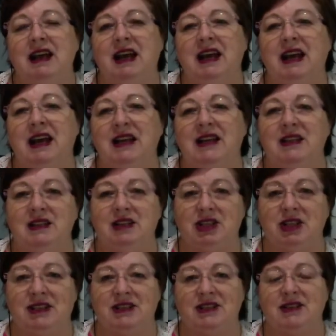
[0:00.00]
and
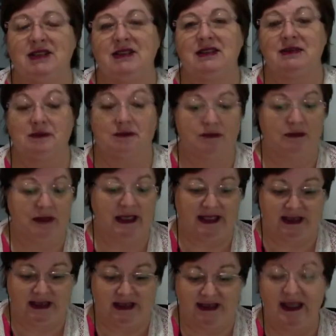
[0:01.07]
just
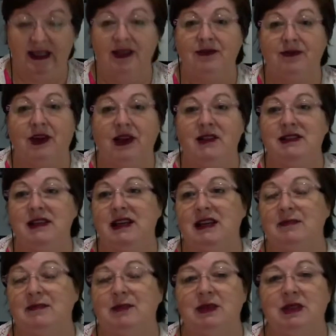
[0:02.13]
sit your phone
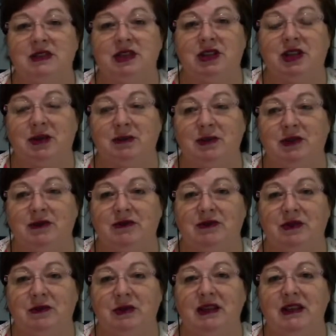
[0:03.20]
down, put your timer on
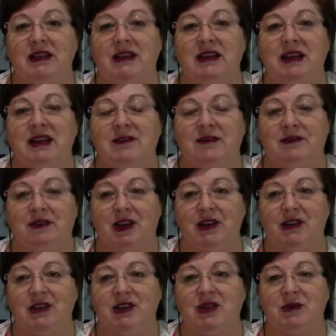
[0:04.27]
for a minute and
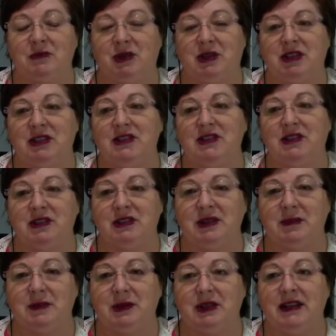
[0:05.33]
focus your mind on
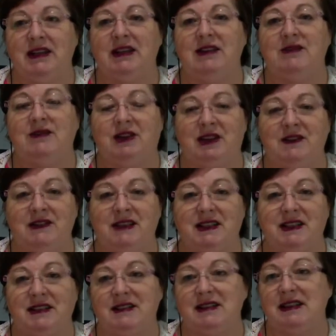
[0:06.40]
your breathing, 5
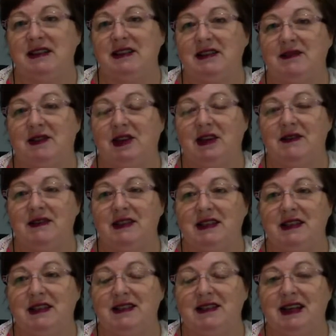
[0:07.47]
seconds in and 5
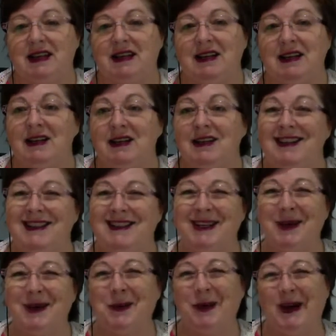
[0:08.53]
seconds out.
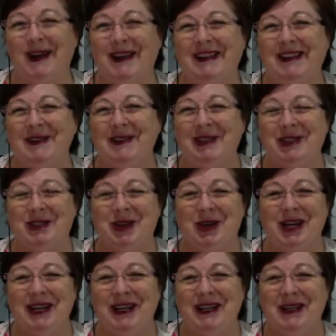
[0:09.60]
So while you're
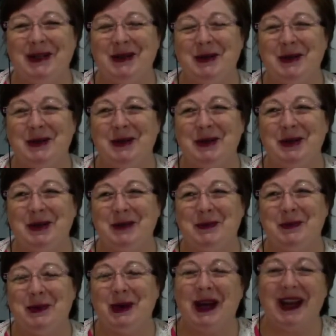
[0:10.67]
retraining your
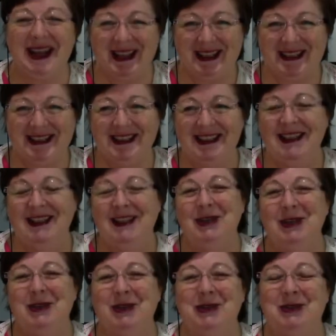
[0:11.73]
brain,
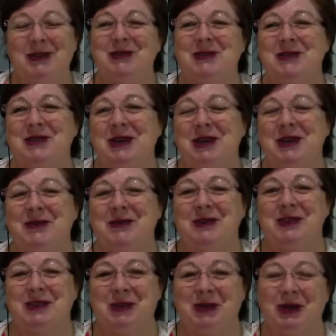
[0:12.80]
you're also
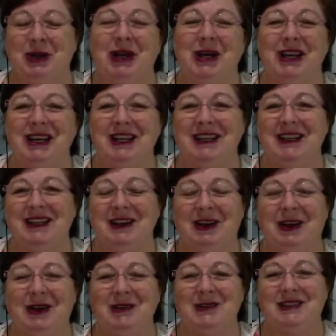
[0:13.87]
retraining your
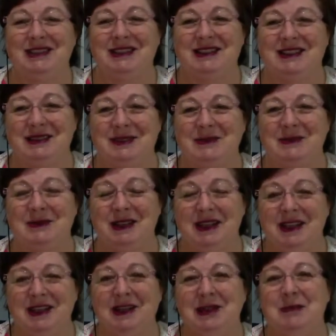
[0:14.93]
whole system,
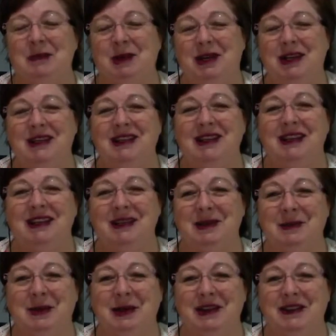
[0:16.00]
your mind and
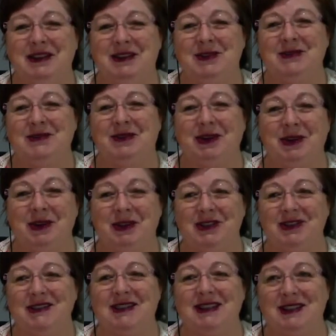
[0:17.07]
your breath to
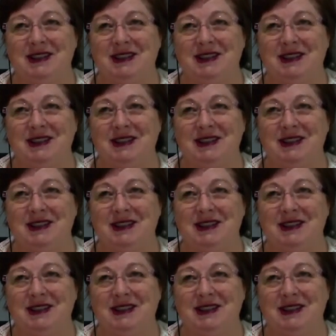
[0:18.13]
focus